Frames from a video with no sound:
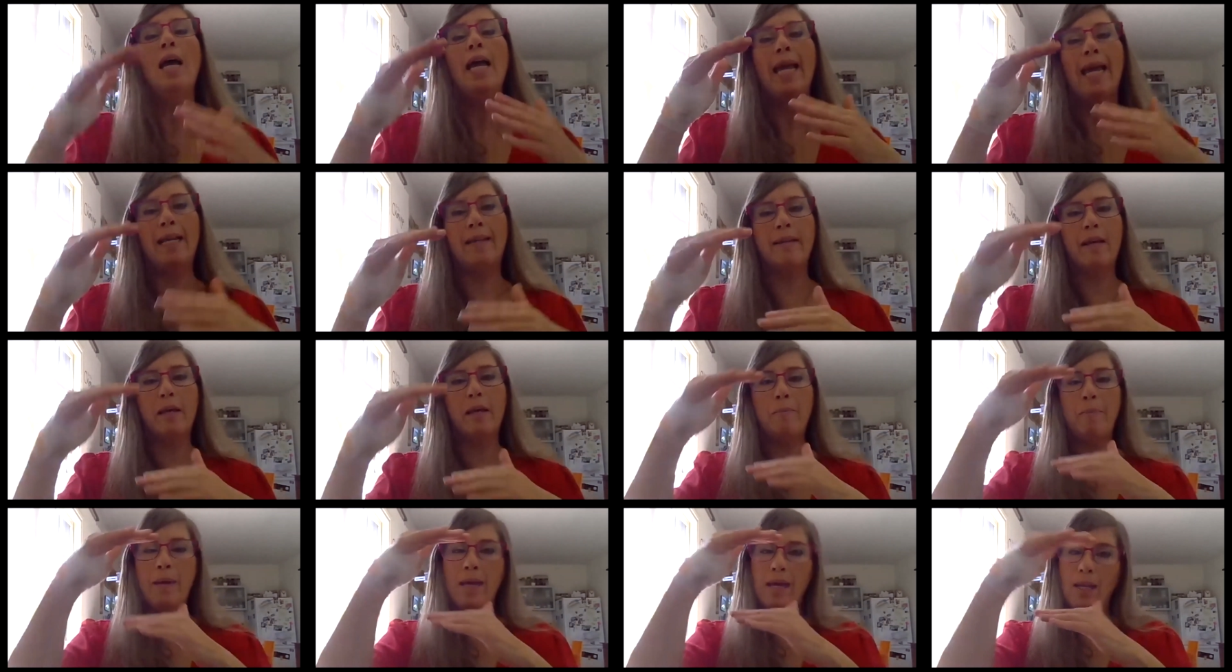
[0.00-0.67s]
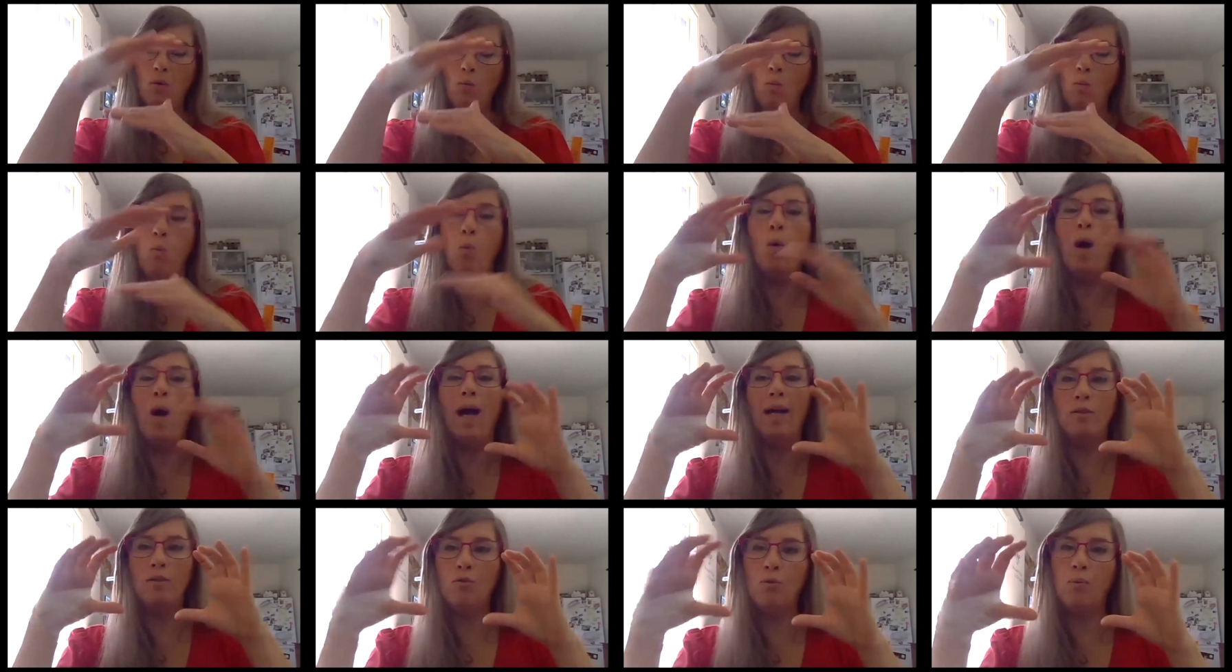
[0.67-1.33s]
It can be in
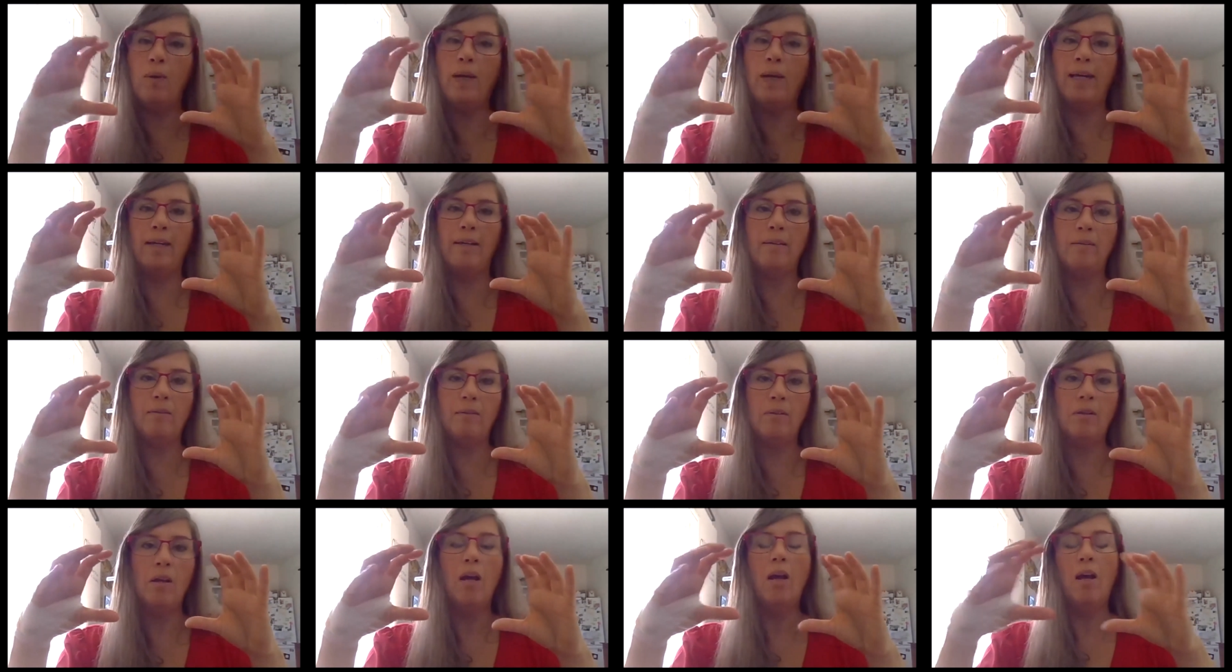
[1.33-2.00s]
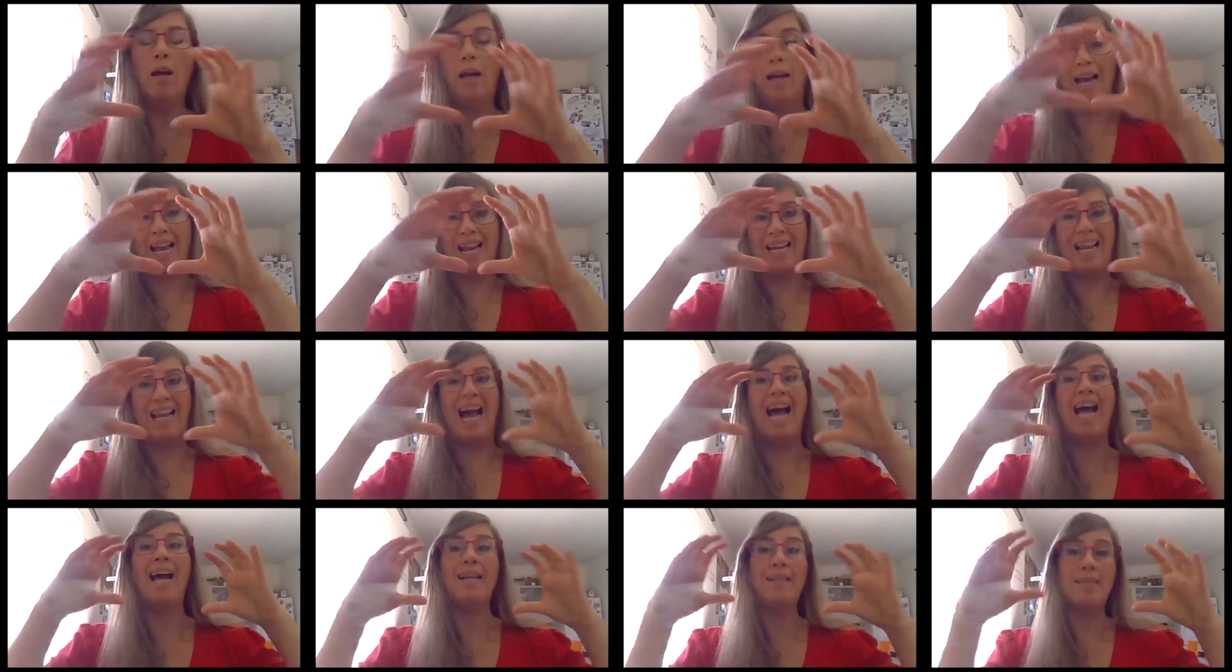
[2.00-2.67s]
one tweet
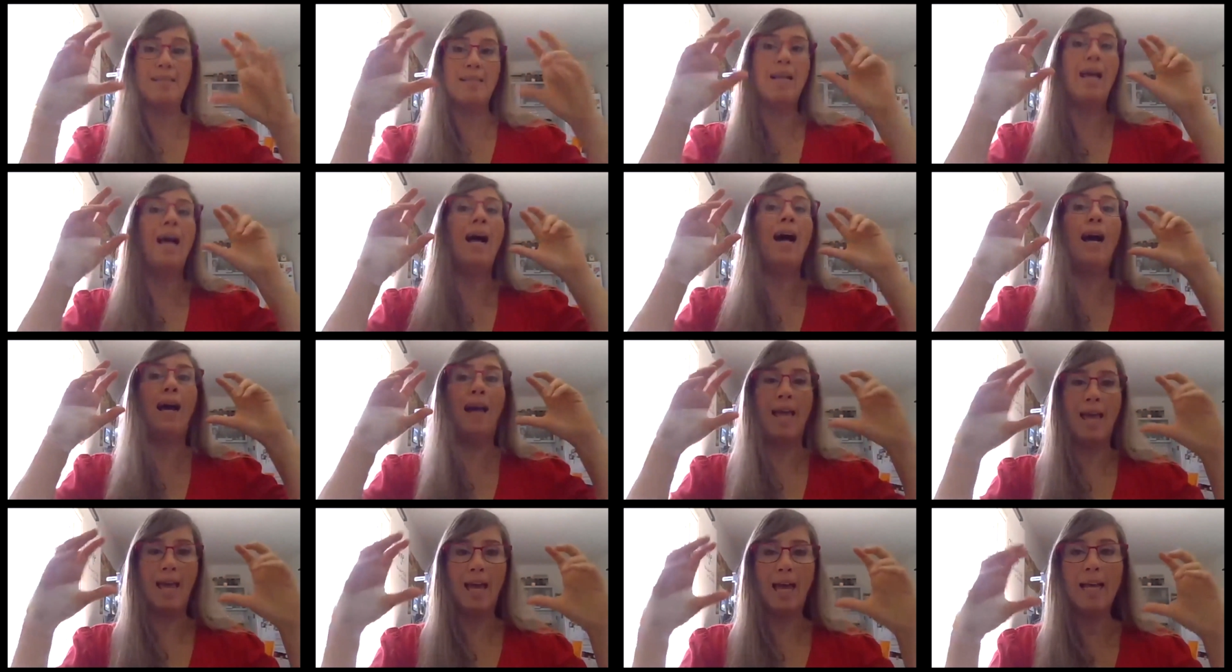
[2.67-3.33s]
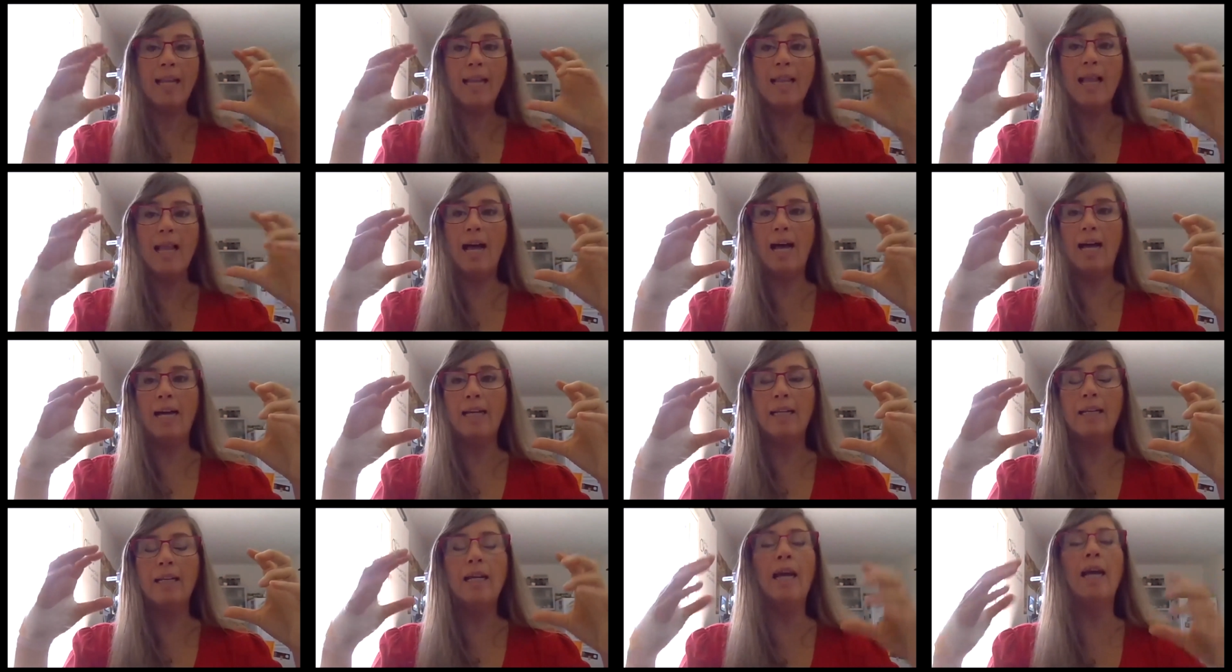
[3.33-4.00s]
as a
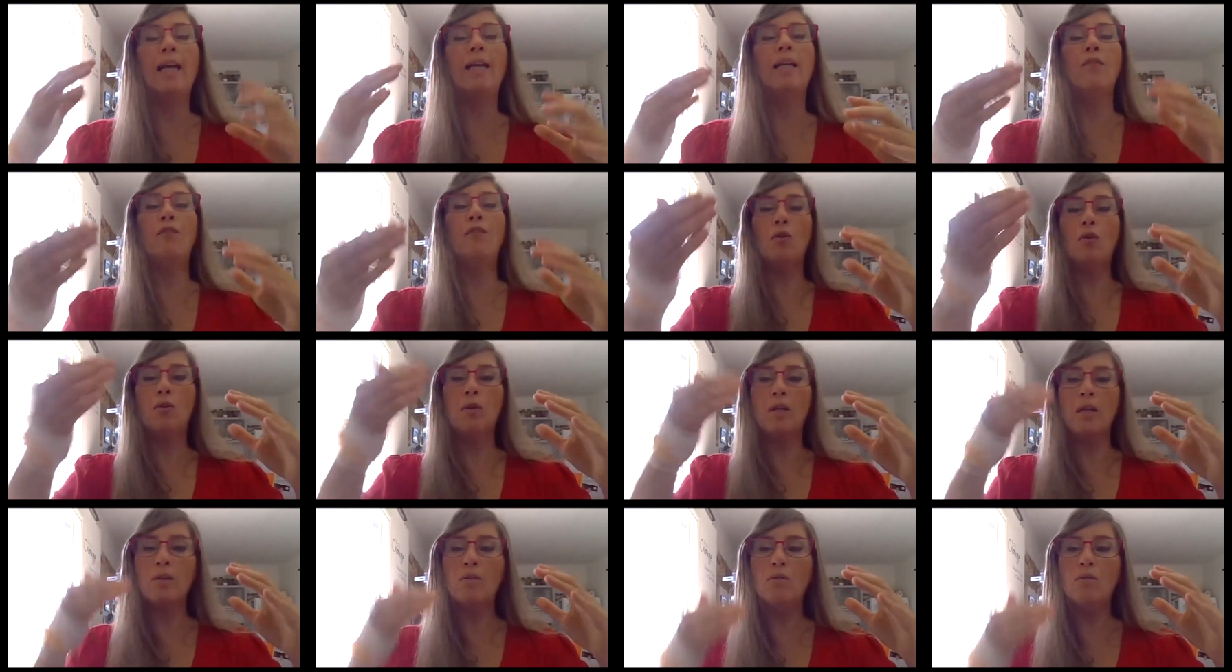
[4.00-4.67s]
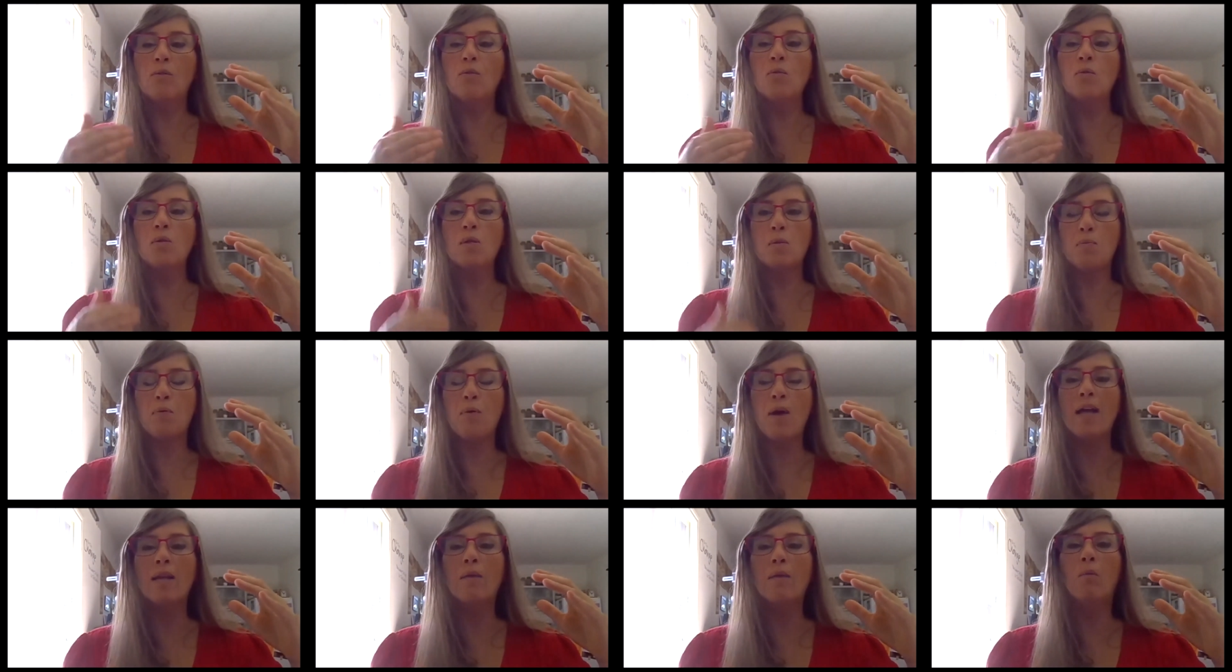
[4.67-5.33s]
headline, and if you need to
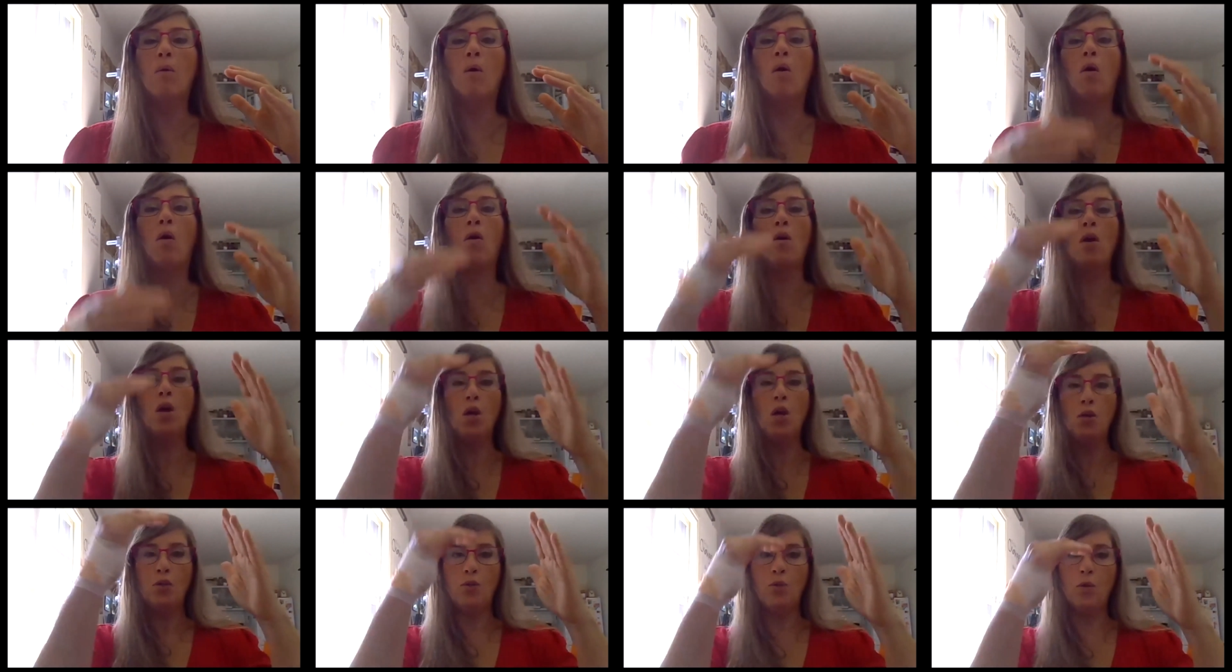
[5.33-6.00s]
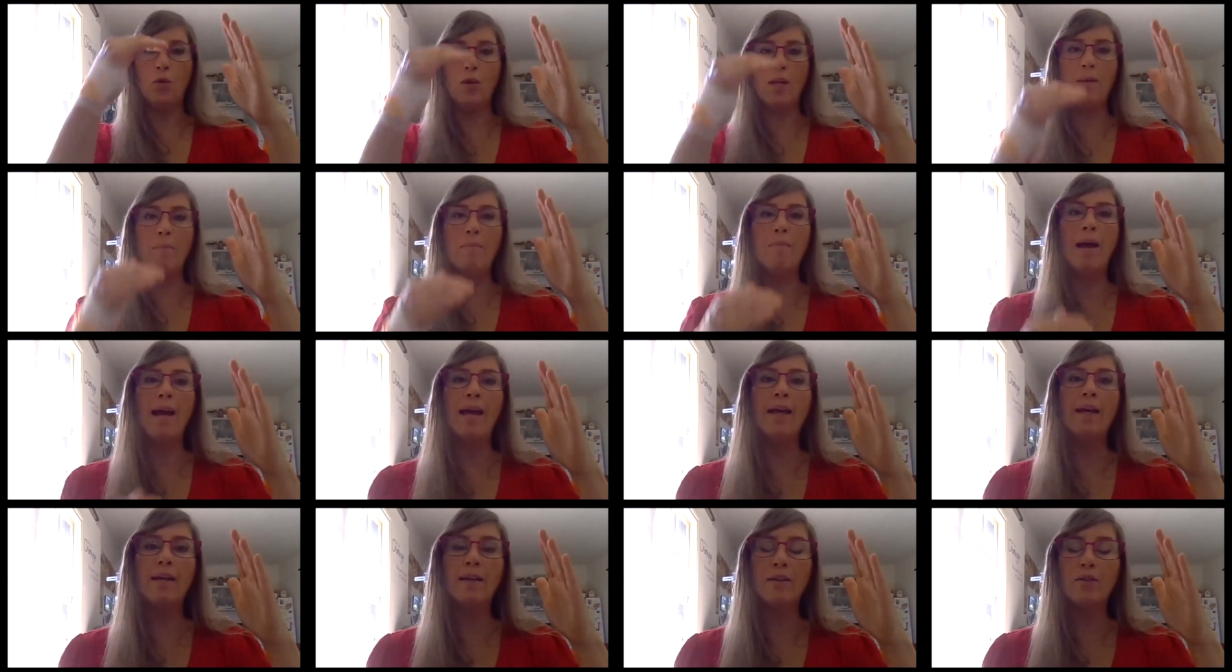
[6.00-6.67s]
spread more, you can
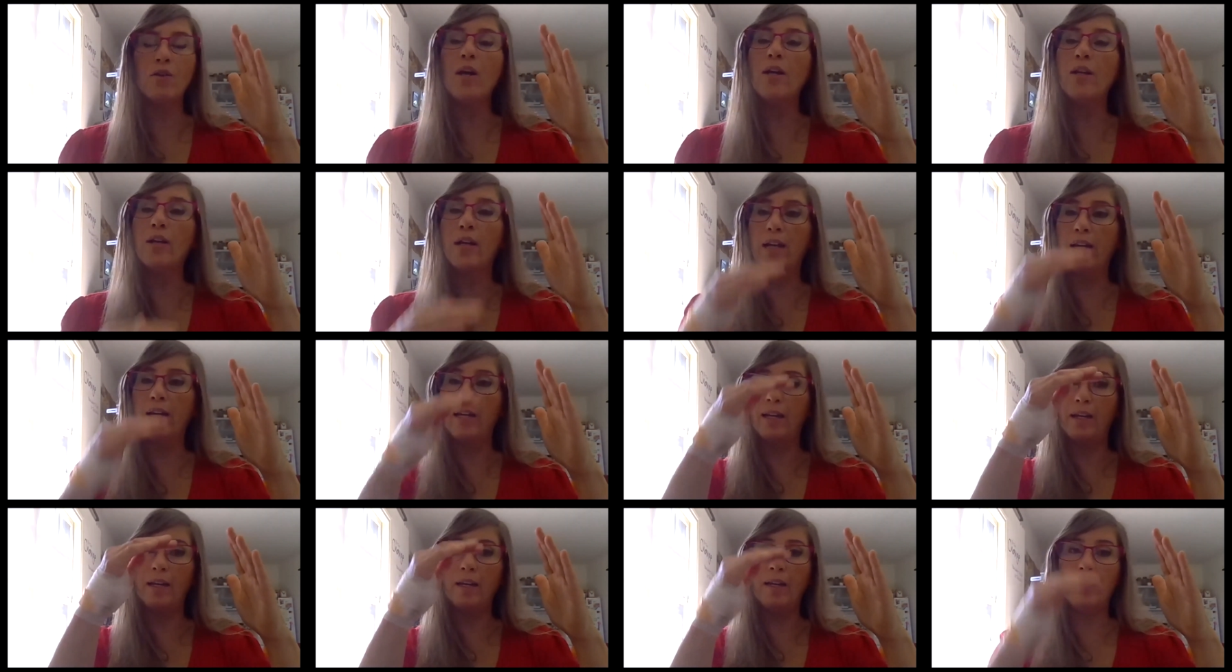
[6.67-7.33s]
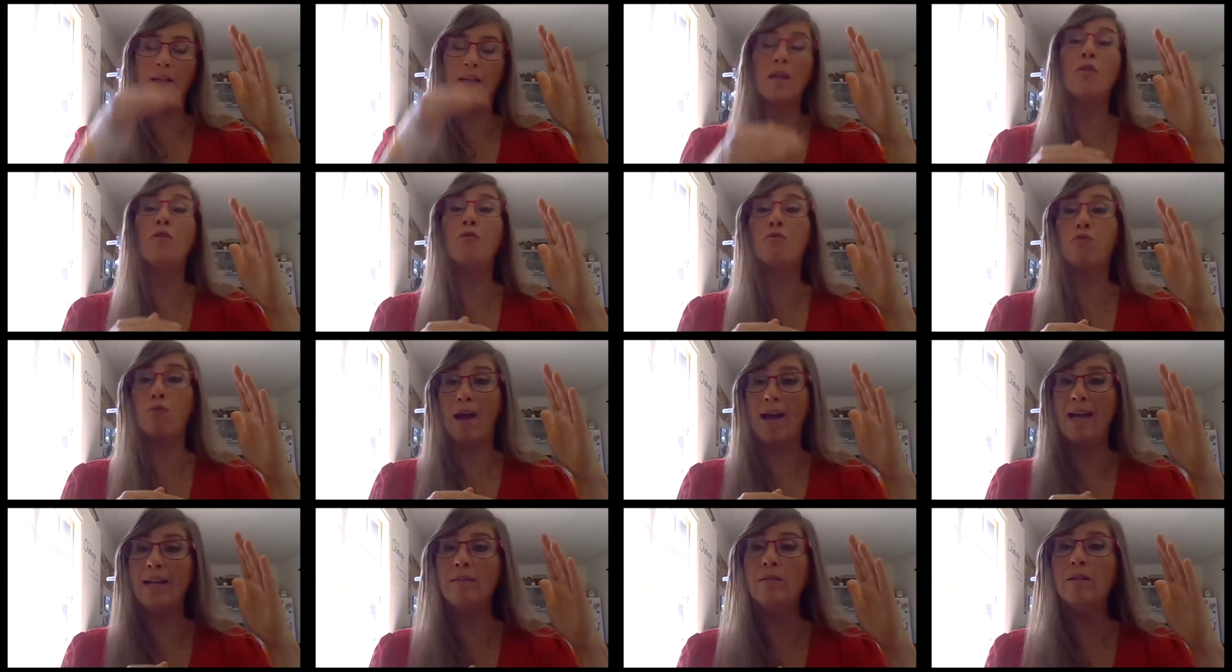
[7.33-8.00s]
make a
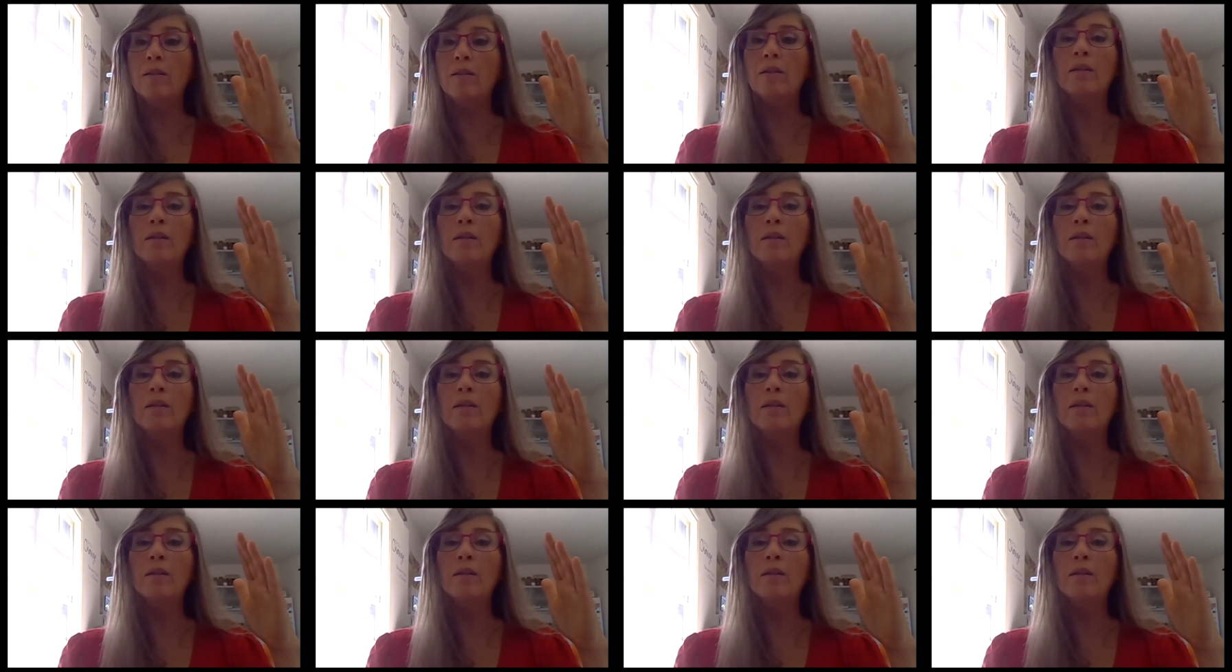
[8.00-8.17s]
thread